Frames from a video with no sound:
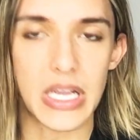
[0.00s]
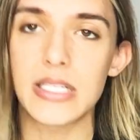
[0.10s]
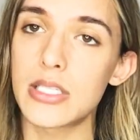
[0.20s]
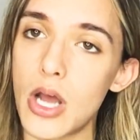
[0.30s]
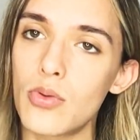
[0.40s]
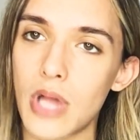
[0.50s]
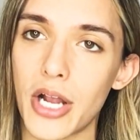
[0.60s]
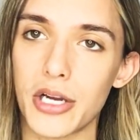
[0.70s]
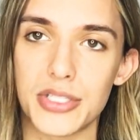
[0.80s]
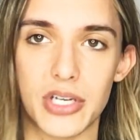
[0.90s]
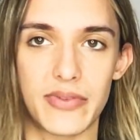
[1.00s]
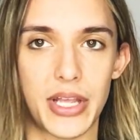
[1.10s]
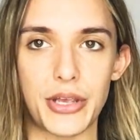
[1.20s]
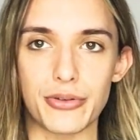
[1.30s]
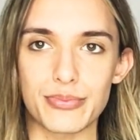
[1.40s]
is no longer
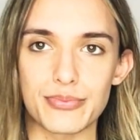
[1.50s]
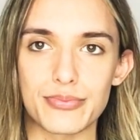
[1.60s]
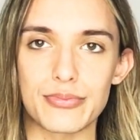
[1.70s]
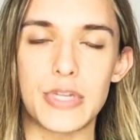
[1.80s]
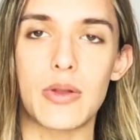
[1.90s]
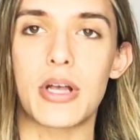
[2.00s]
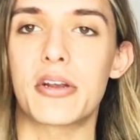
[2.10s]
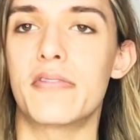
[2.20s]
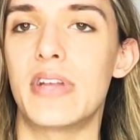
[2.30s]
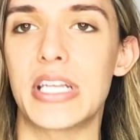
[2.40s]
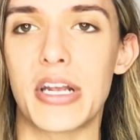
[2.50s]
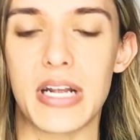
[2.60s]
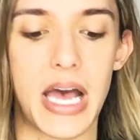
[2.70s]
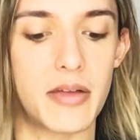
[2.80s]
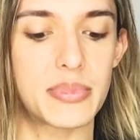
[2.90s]
serving you, no longer filling your
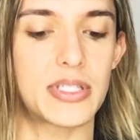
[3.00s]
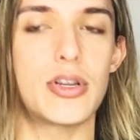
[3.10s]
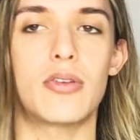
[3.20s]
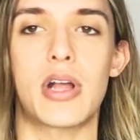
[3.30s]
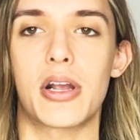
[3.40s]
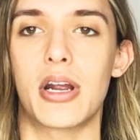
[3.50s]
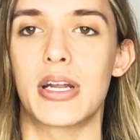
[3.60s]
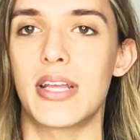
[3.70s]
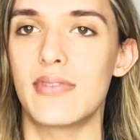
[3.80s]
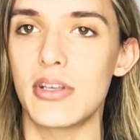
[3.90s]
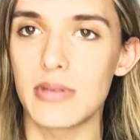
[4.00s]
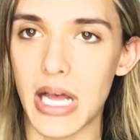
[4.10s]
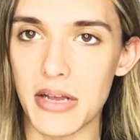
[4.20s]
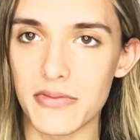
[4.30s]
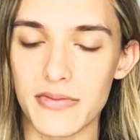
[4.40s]
cups, no longer giving you
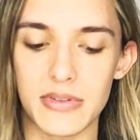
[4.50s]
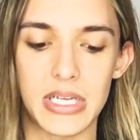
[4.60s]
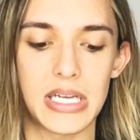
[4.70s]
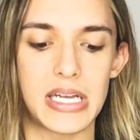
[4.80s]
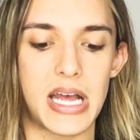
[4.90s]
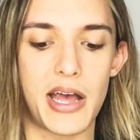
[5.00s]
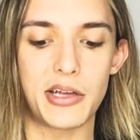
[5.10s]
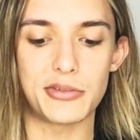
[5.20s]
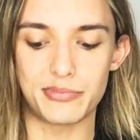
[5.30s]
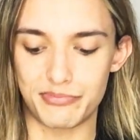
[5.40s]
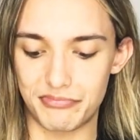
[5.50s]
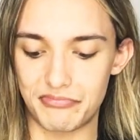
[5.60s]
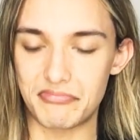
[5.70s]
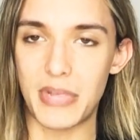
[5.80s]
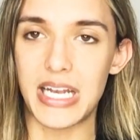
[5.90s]
love, and
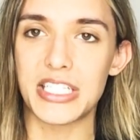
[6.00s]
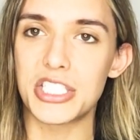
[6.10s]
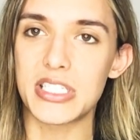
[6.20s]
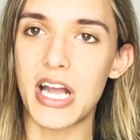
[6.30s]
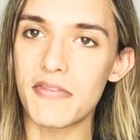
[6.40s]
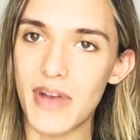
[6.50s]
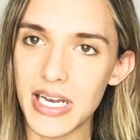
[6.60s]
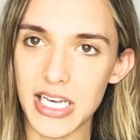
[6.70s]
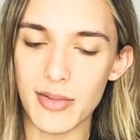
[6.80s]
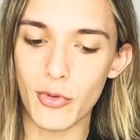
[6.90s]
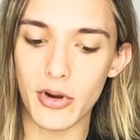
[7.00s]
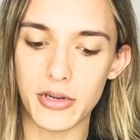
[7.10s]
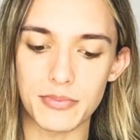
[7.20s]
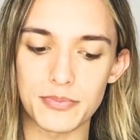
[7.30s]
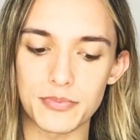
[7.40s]
it's just not fun
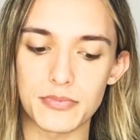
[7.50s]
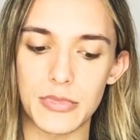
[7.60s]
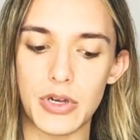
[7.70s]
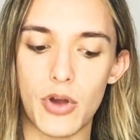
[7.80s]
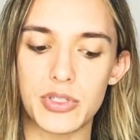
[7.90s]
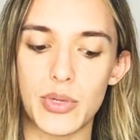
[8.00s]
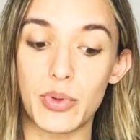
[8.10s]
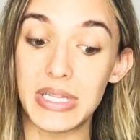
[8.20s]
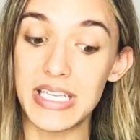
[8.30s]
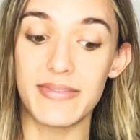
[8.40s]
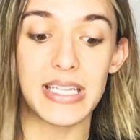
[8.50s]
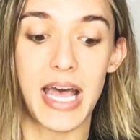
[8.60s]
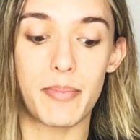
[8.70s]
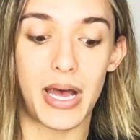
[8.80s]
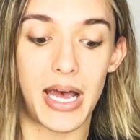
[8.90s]
anymore, you know? So we're leaving
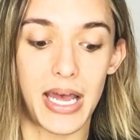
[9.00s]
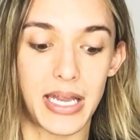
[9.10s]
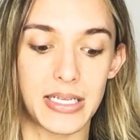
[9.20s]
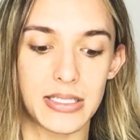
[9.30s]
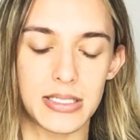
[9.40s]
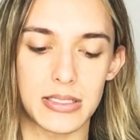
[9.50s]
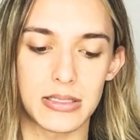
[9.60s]
that behind.